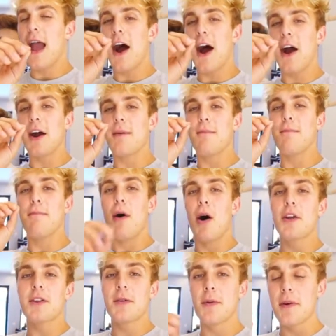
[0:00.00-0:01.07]
are
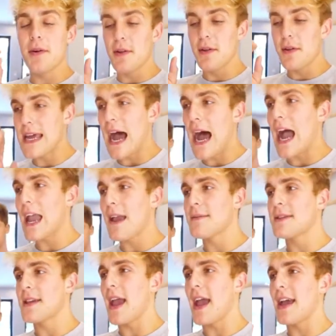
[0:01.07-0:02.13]
multiple
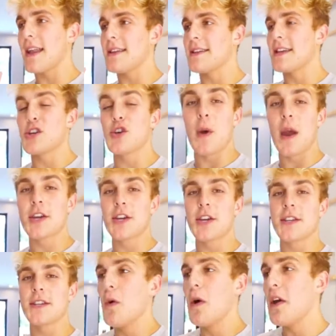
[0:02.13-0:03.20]
times and
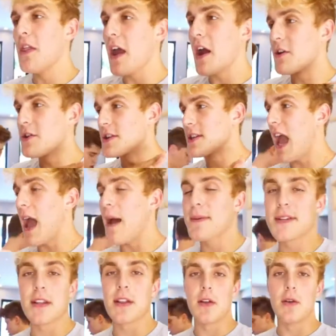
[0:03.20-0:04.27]
situations where they are just
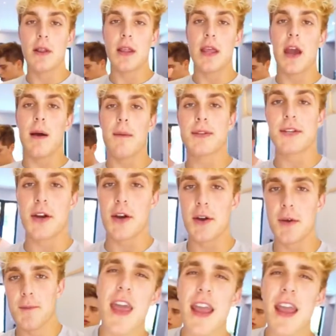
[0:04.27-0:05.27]
absolutely absurd. They